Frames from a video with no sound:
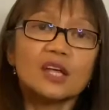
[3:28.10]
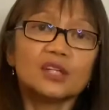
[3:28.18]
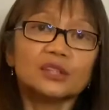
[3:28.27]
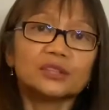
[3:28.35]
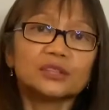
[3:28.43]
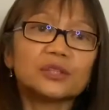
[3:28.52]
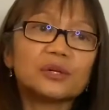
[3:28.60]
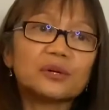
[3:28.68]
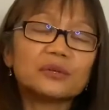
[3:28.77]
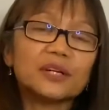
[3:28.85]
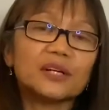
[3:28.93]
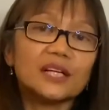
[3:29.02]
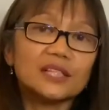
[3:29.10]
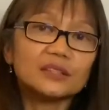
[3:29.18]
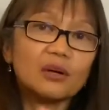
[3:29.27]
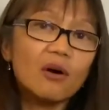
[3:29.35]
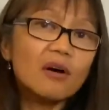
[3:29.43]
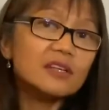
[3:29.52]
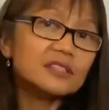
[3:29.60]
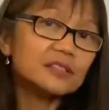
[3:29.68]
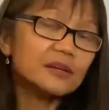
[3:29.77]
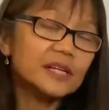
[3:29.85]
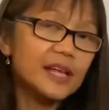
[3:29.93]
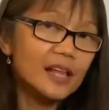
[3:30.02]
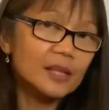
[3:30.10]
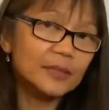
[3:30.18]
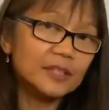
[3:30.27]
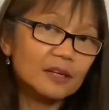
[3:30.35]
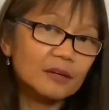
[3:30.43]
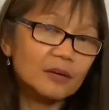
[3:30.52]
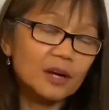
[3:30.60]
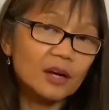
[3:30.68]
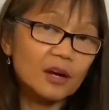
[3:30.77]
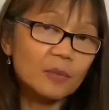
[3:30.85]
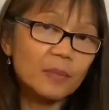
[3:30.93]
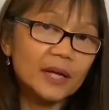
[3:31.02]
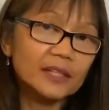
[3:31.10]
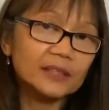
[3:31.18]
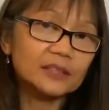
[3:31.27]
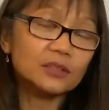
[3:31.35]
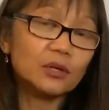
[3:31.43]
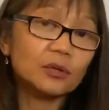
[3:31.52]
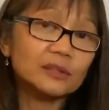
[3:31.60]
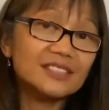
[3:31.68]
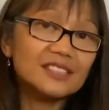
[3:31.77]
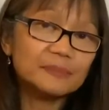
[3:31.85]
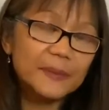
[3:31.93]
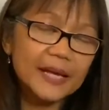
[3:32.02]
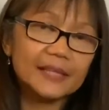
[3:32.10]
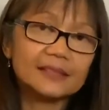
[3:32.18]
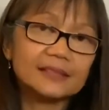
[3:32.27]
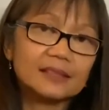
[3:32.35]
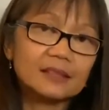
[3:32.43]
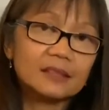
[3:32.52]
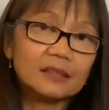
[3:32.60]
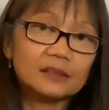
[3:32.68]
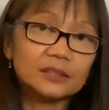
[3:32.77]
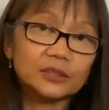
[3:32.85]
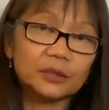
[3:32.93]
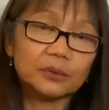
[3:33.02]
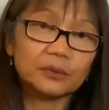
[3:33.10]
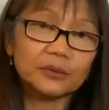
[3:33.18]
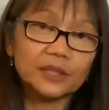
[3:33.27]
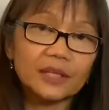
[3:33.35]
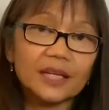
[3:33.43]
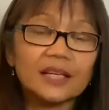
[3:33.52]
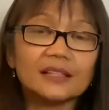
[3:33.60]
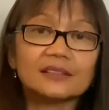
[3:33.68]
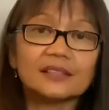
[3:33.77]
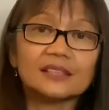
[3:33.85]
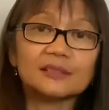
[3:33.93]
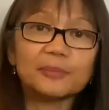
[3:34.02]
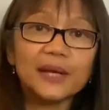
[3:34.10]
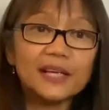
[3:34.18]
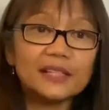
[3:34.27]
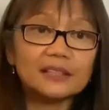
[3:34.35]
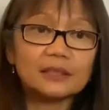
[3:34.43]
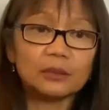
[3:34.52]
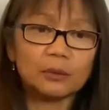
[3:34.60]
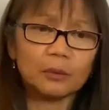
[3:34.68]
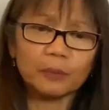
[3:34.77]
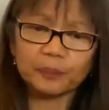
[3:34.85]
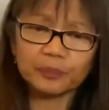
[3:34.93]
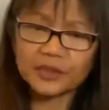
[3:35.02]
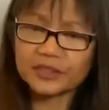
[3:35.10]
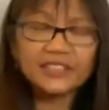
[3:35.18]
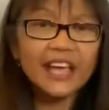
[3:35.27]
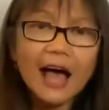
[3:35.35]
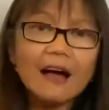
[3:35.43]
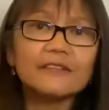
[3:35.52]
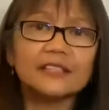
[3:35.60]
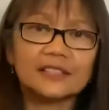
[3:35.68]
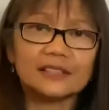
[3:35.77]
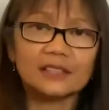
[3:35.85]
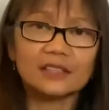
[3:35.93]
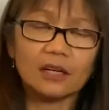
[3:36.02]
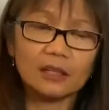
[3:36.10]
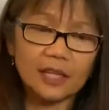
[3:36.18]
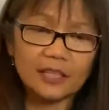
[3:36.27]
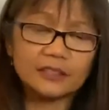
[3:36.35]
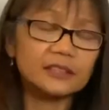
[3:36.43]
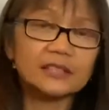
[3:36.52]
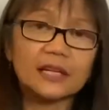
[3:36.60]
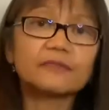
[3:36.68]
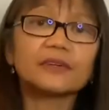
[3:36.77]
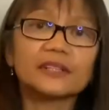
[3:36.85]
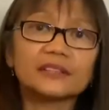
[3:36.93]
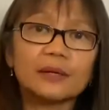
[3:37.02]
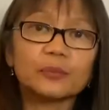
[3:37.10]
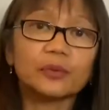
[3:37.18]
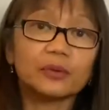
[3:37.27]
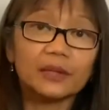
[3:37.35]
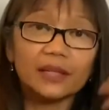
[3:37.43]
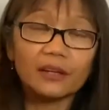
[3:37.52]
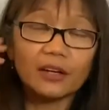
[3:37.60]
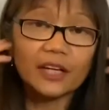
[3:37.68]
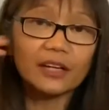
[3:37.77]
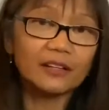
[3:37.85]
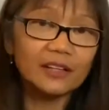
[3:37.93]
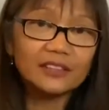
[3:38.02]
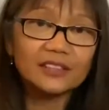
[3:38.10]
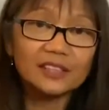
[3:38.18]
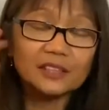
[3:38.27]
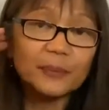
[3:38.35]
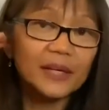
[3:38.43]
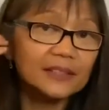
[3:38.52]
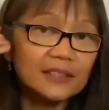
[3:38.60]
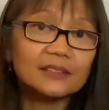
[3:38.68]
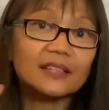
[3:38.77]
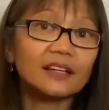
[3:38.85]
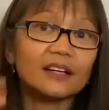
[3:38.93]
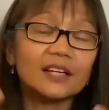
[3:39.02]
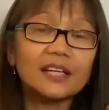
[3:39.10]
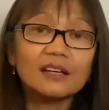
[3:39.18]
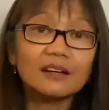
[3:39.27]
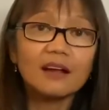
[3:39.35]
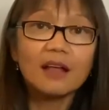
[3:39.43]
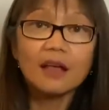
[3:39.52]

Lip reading: So there is also an element in our body that's called space. So there is the space. So there's cavities in, let's say for example, in our ear, there's space inside our ear,